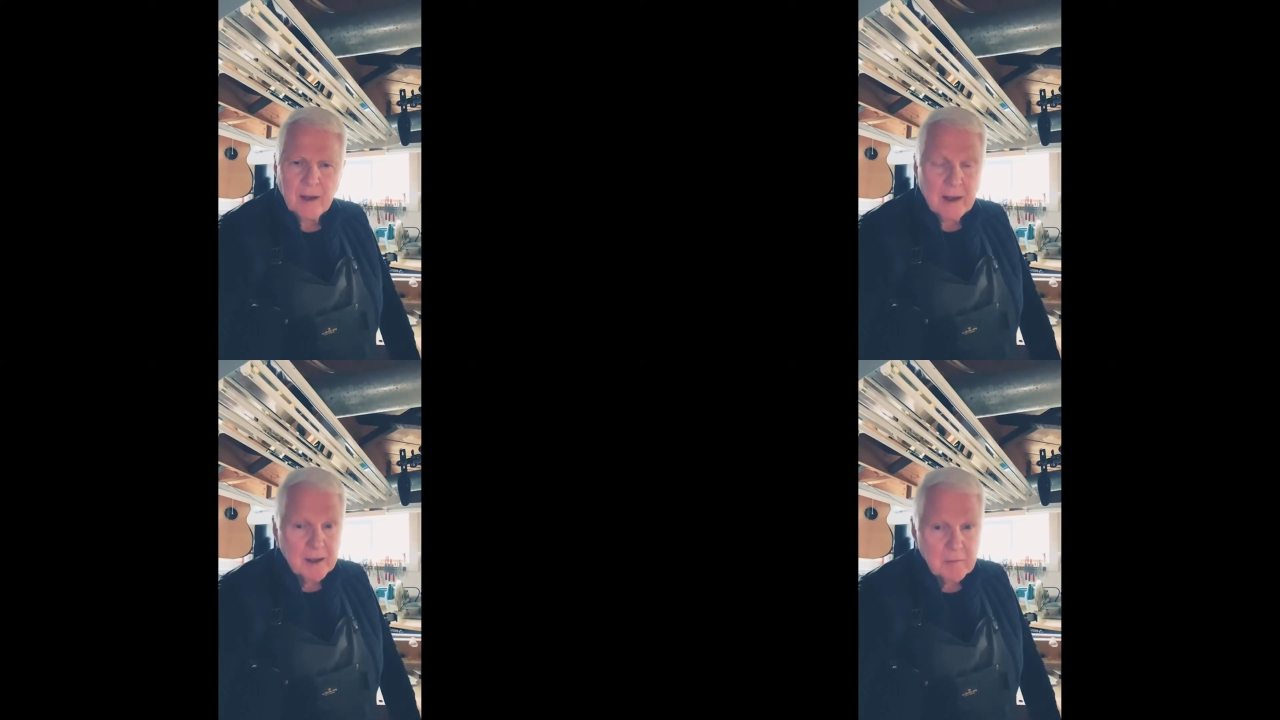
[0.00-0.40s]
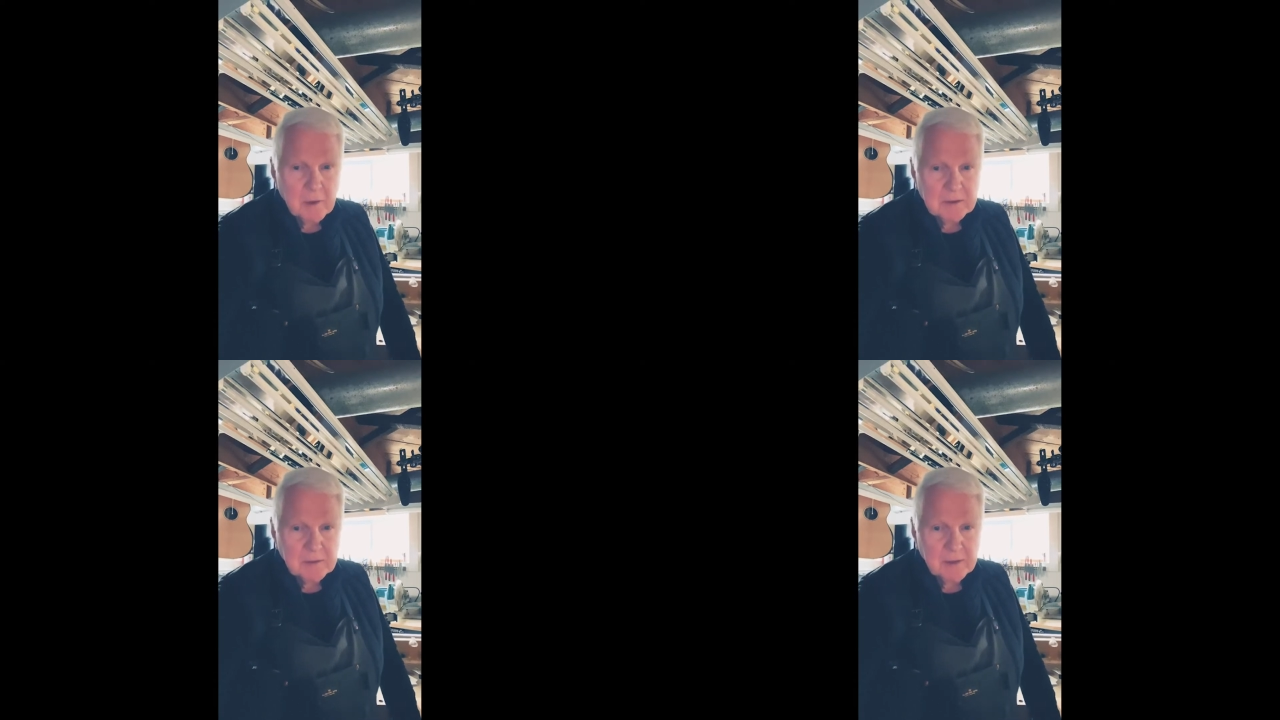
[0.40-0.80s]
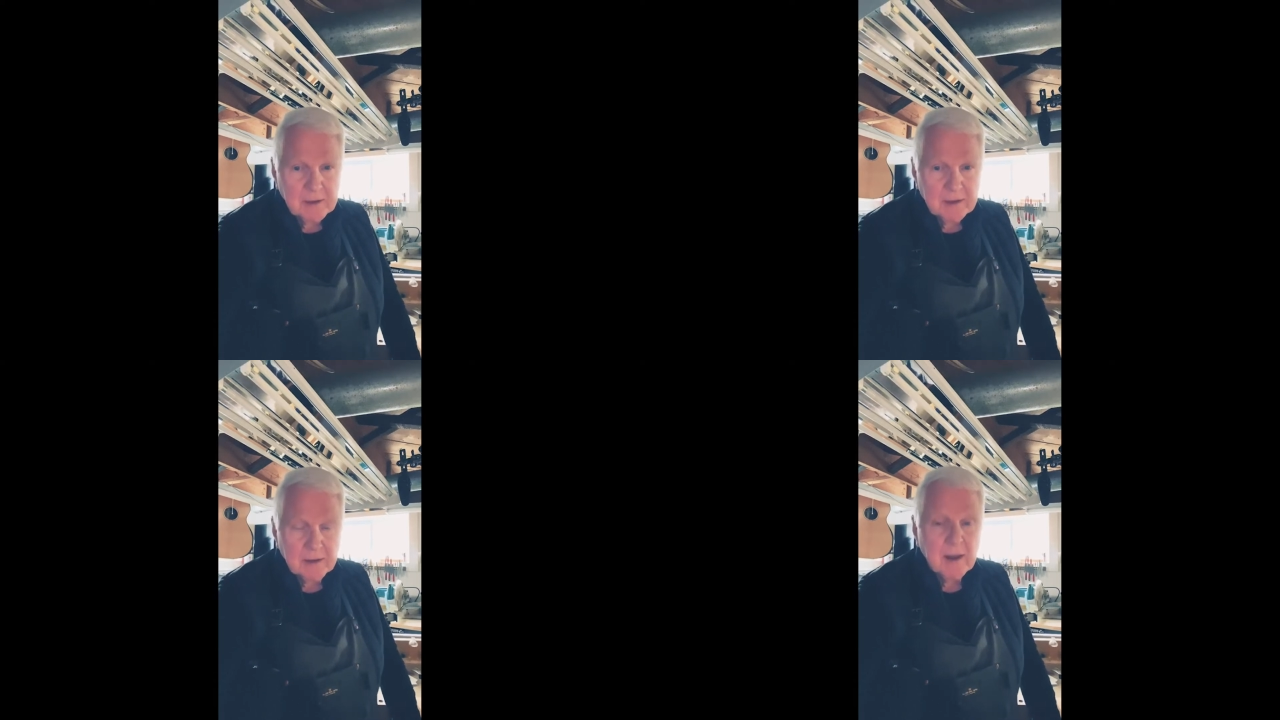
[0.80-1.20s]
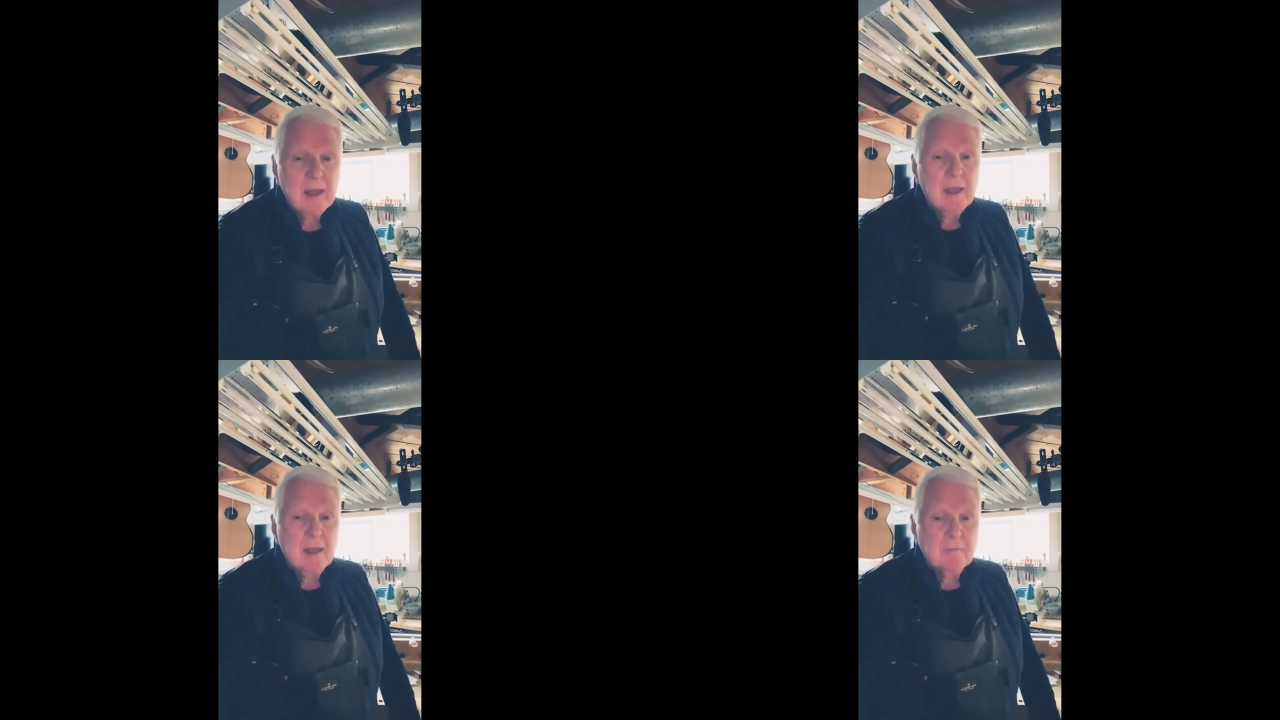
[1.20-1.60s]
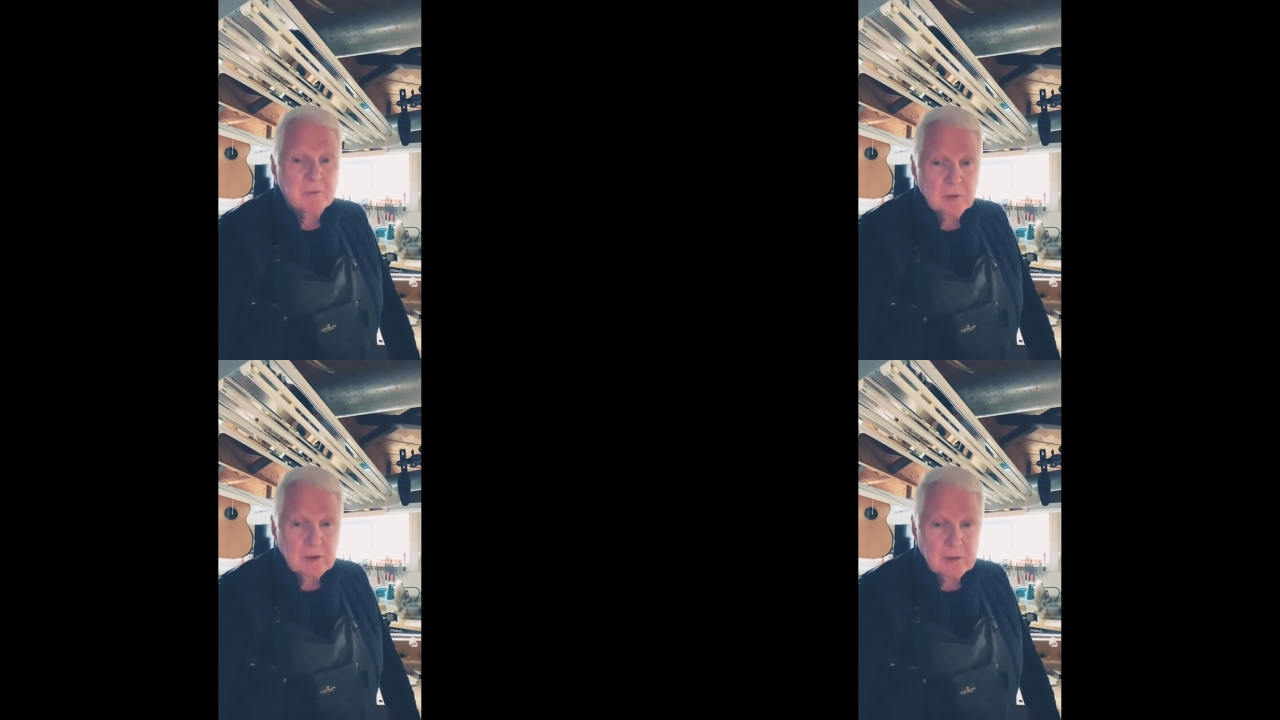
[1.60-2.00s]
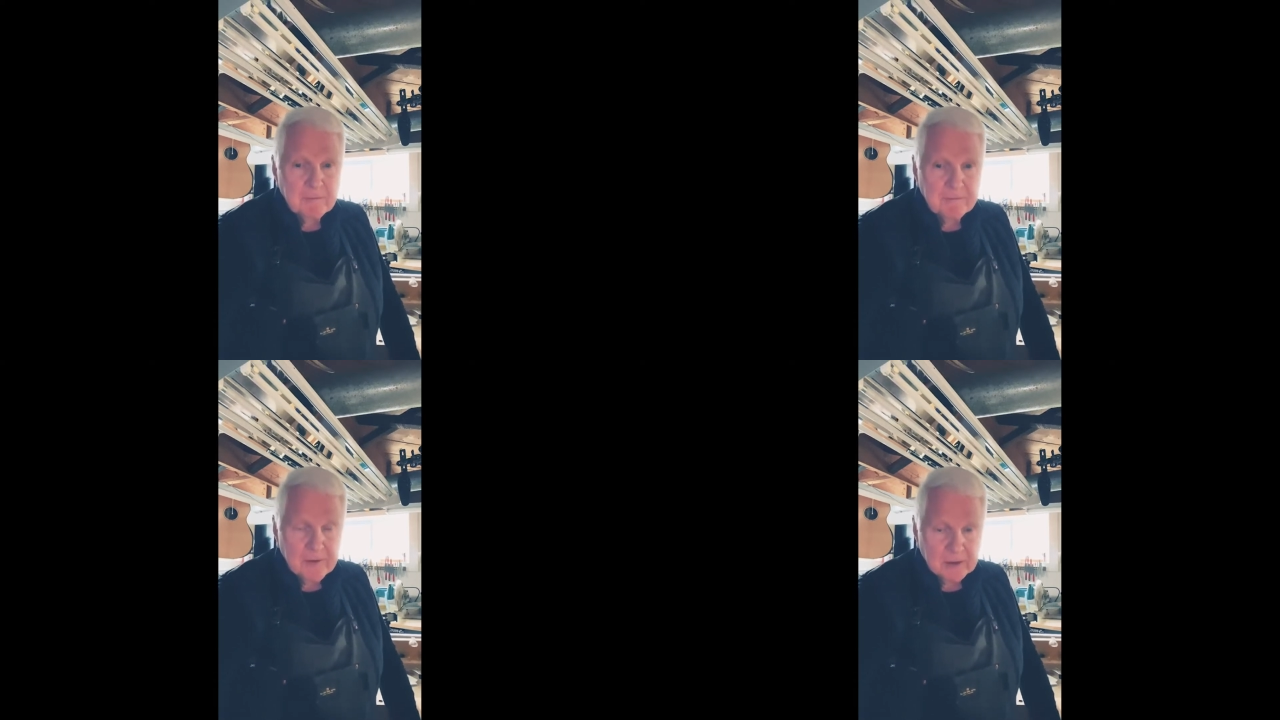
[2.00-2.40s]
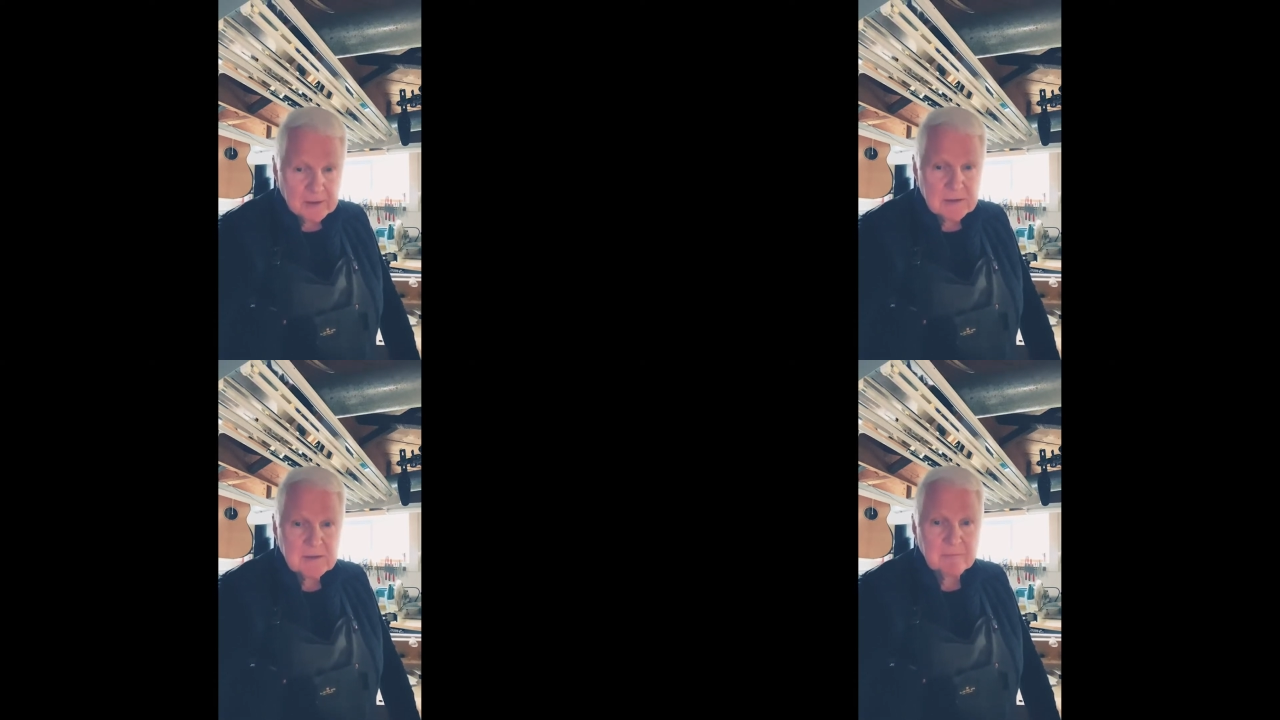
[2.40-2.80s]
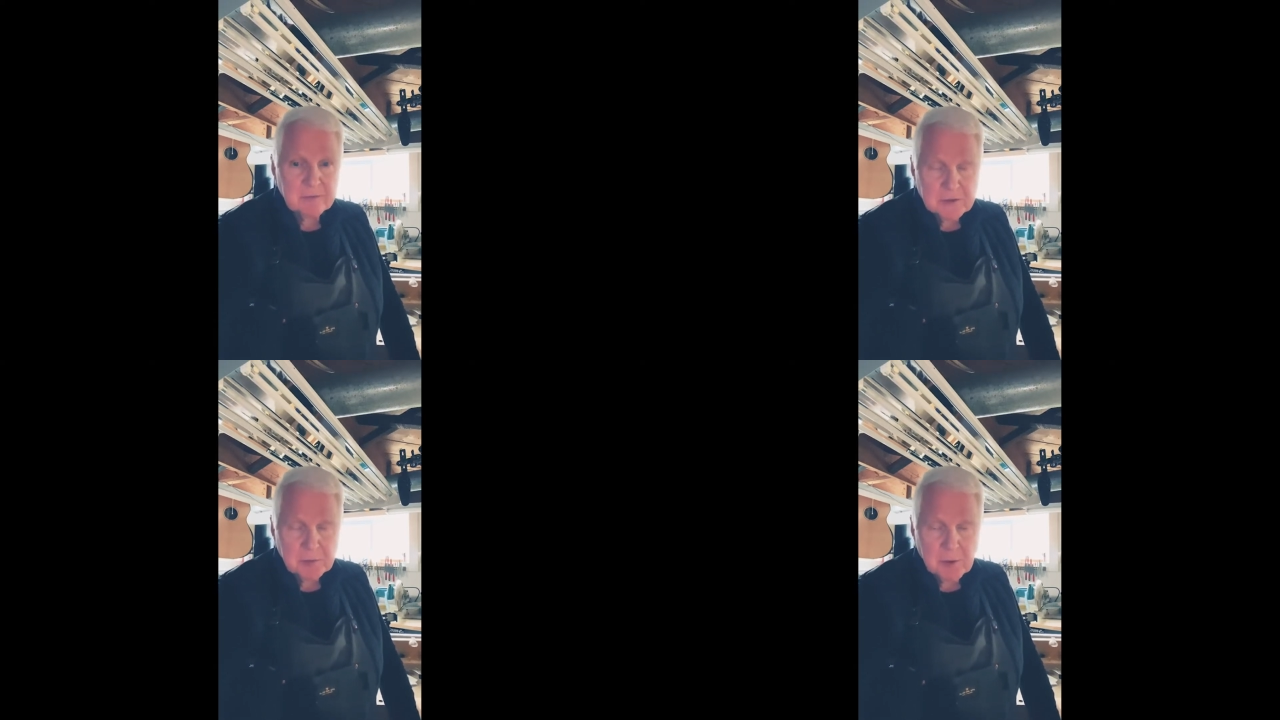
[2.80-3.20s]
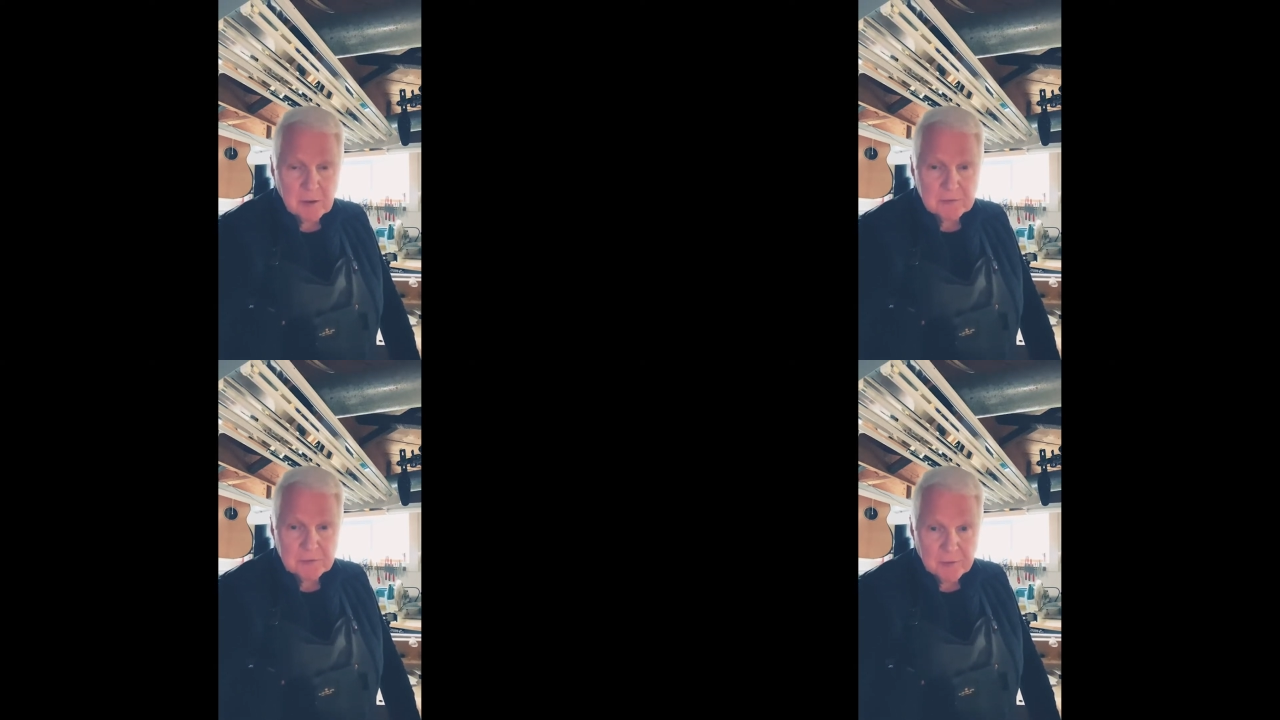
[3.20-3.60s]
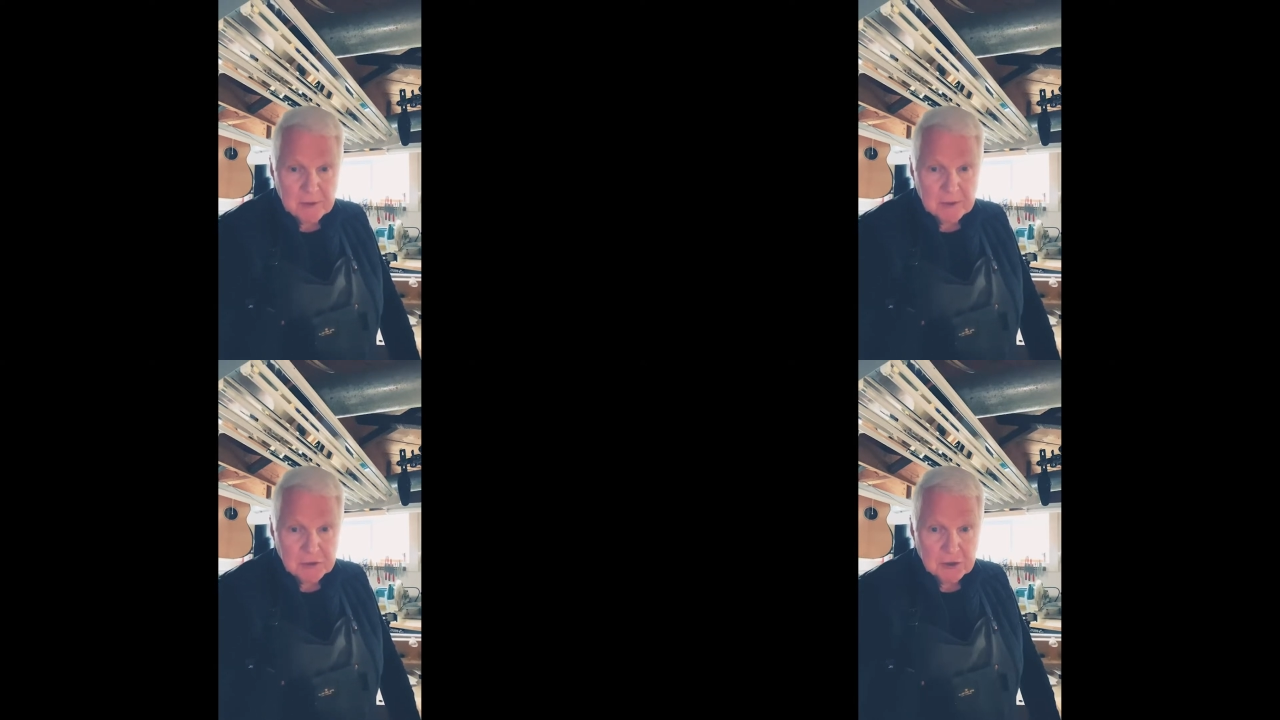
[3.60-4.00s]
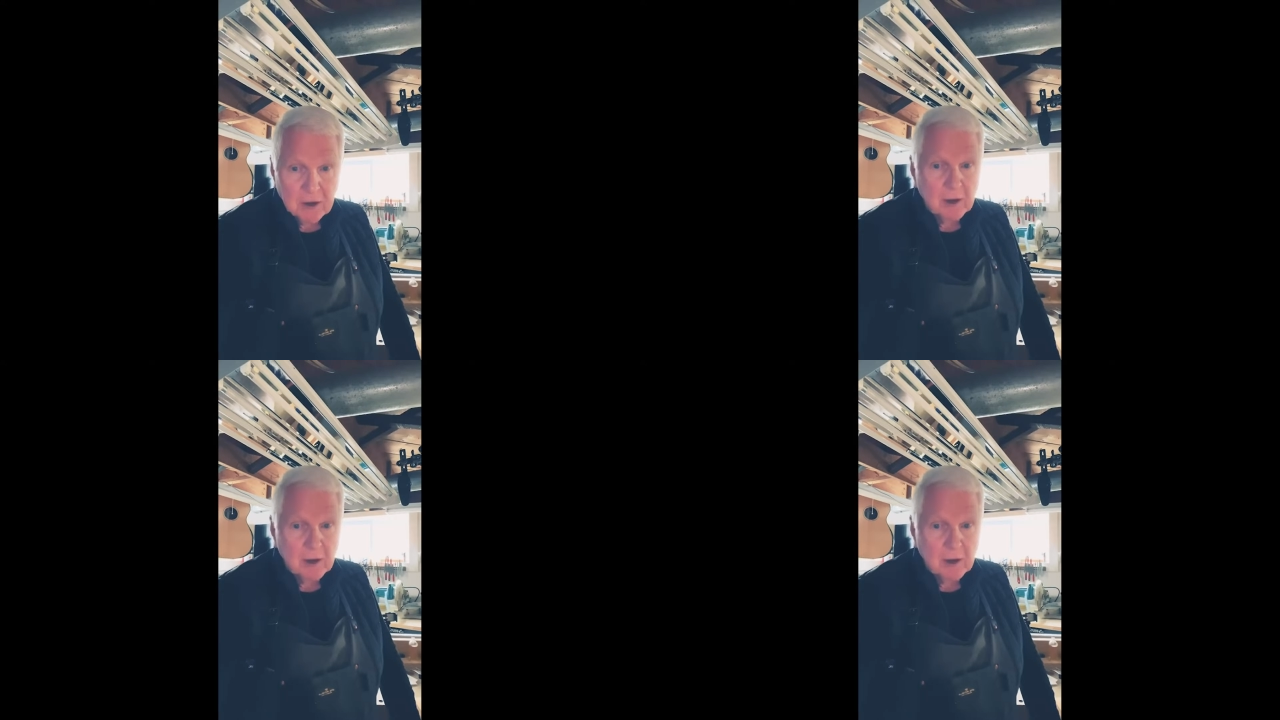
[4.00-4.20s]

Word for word: Hi, I'm Monty McKinnon. If you need to fix the French polish finish